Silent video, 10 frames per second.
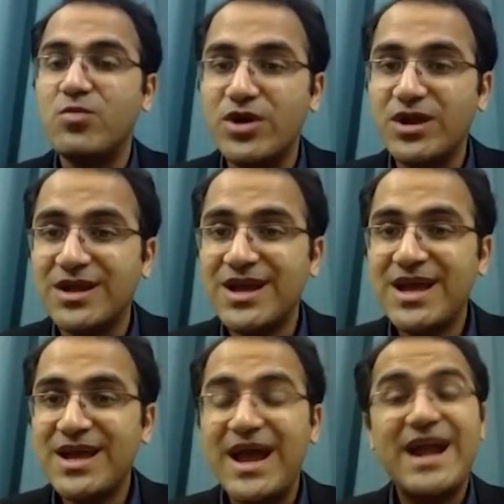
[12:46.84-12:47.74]
the body,
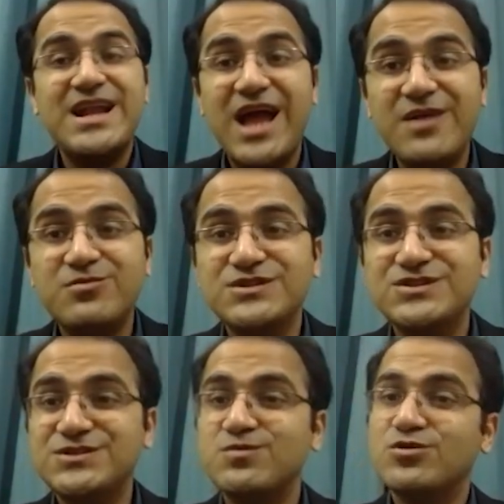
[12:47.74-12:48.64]
and Lyme
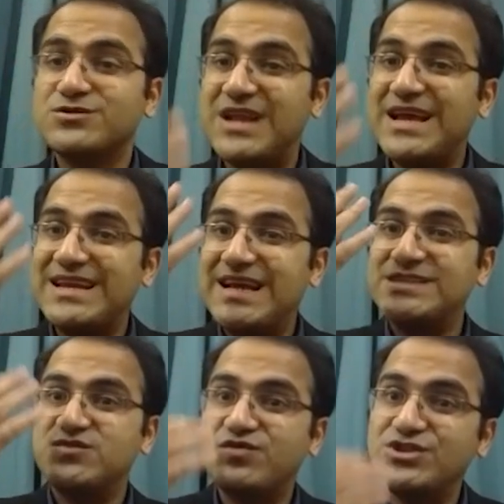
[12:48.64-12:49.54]
disease most likely
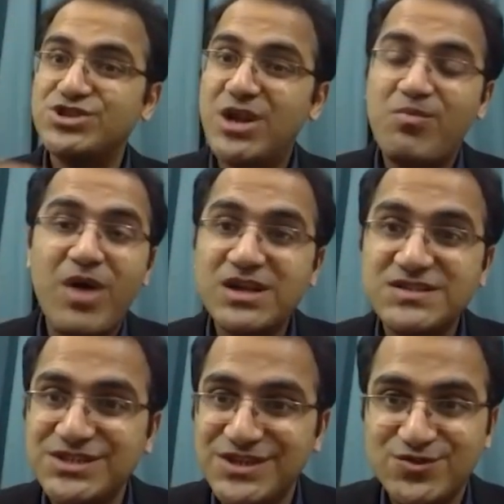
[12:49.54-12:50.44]
has facial
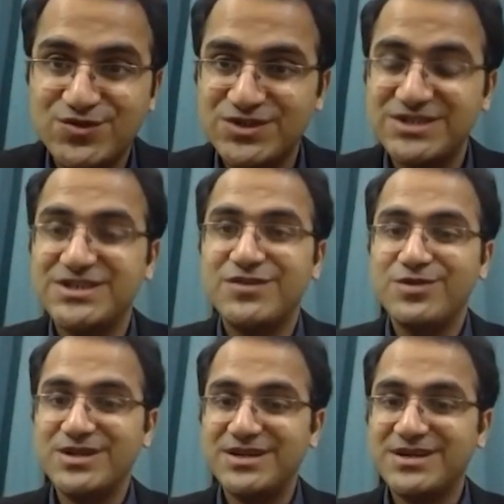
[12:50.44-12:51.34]
palsy associated
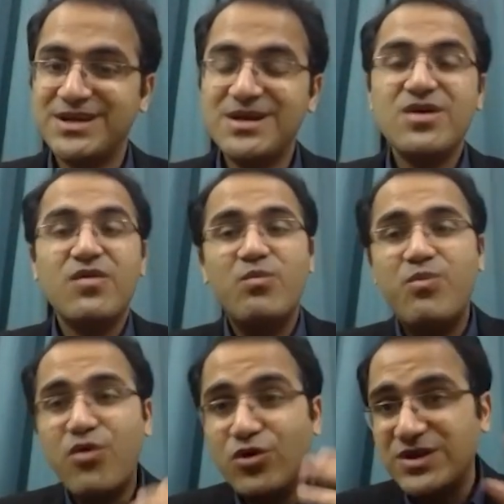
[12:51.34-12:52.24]
with it.
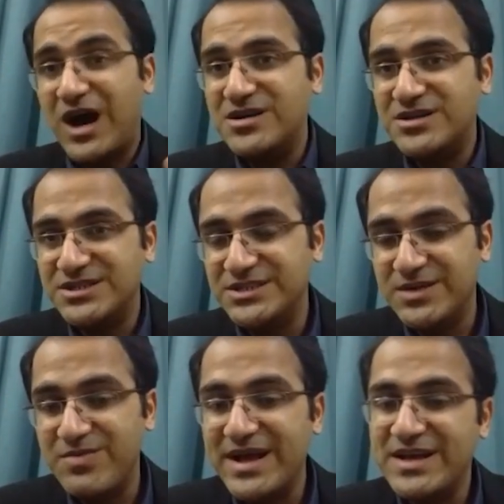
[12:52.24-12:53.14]
Both are
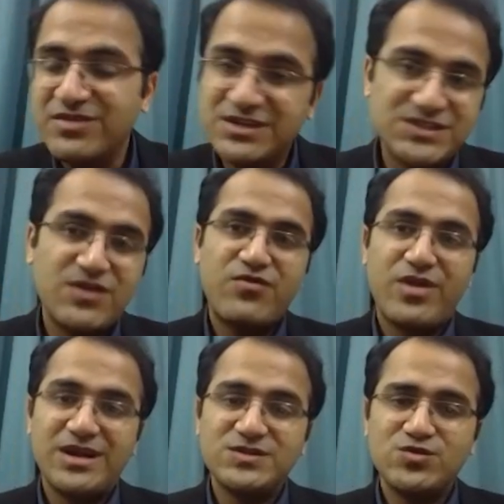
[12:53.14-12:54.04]
treated by giving
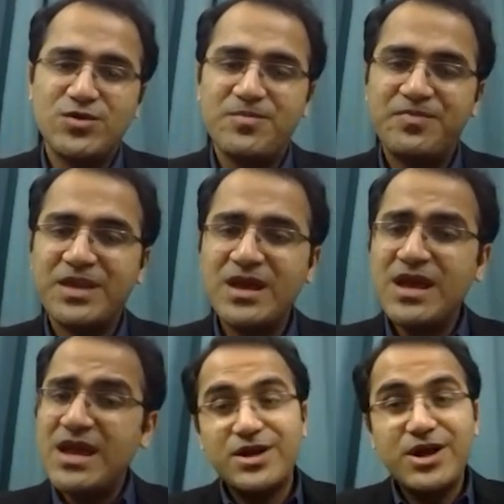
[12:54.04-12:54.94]
ceftriaxone.
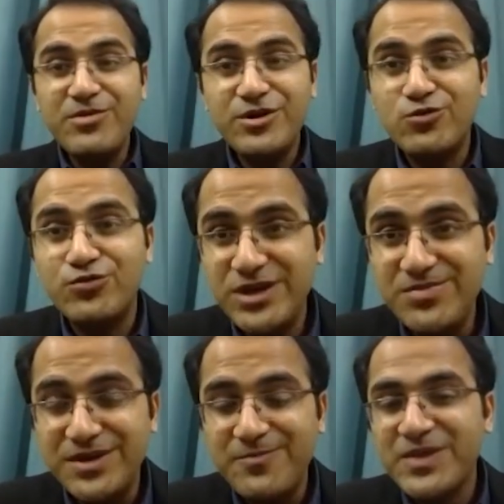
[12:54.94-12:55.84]
Coming to
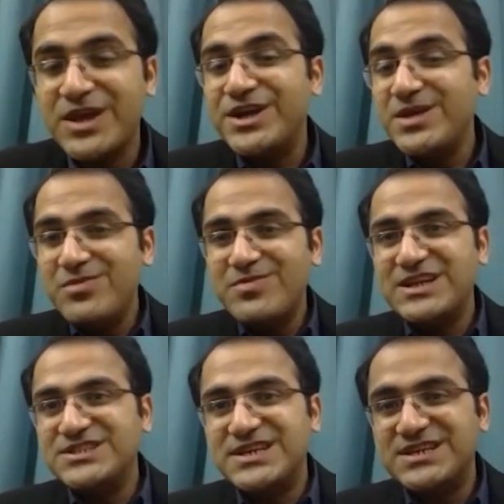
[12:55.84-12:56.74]
TB, TB
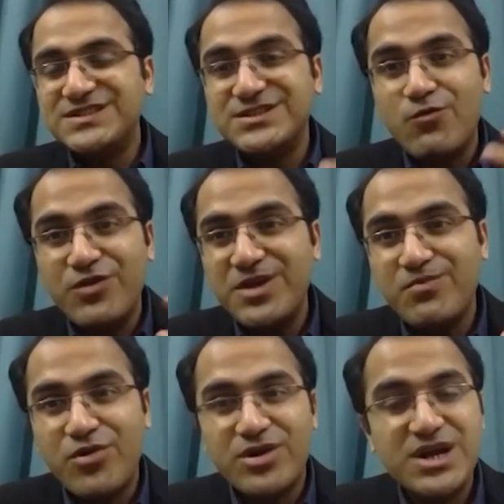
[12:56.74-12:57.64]
meningitis is a very
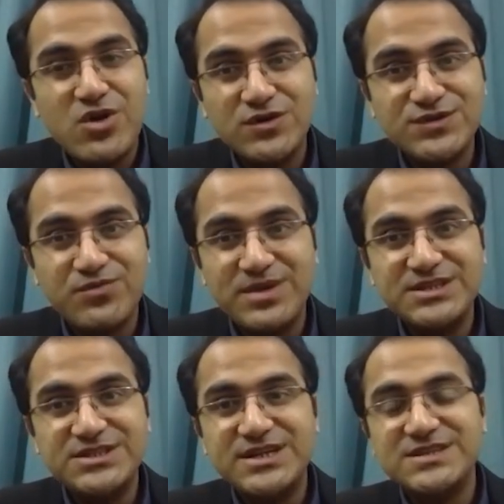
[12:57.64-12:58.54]
important cause of
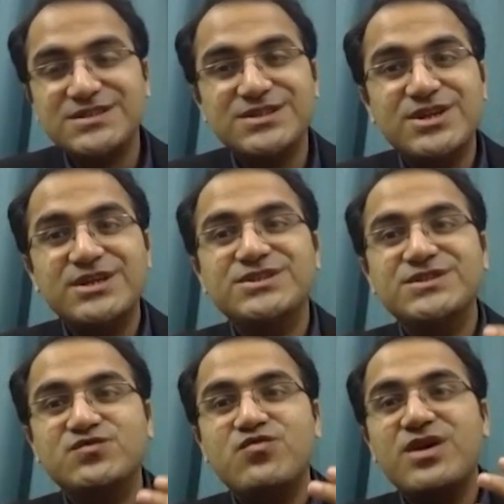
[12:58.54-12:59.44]
meningitis in the
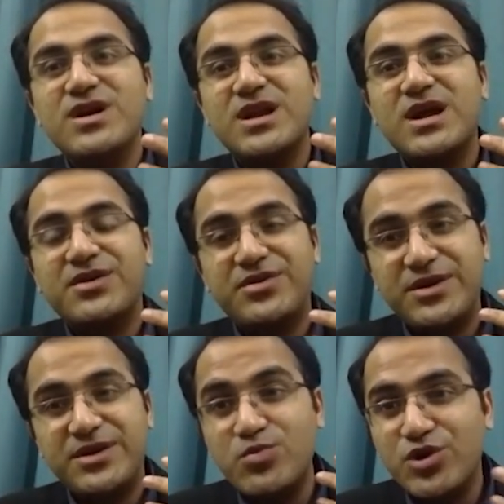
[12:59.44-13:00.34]
regions where
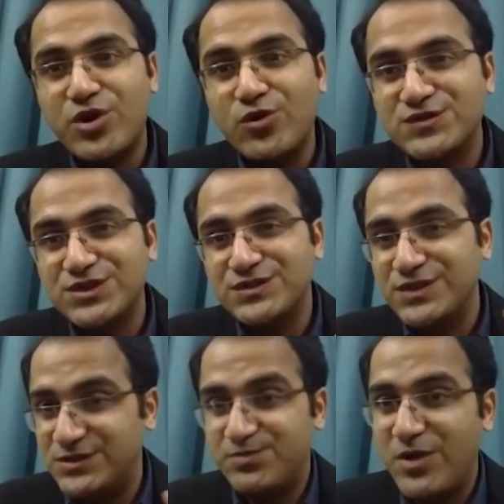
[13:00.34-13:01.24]
tuberculosis
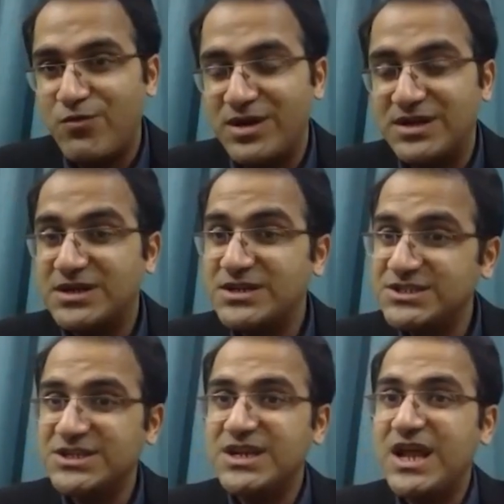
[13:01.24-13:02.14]
is prevalent.
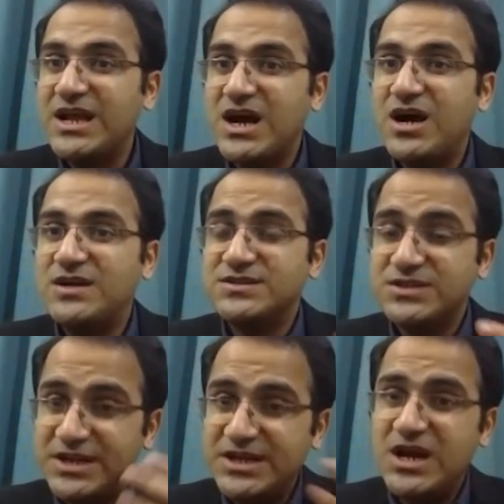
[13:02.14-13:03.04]
Region like ours,
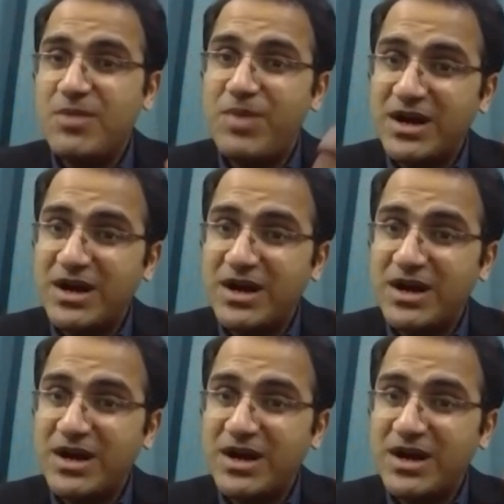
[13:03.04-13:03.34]
India,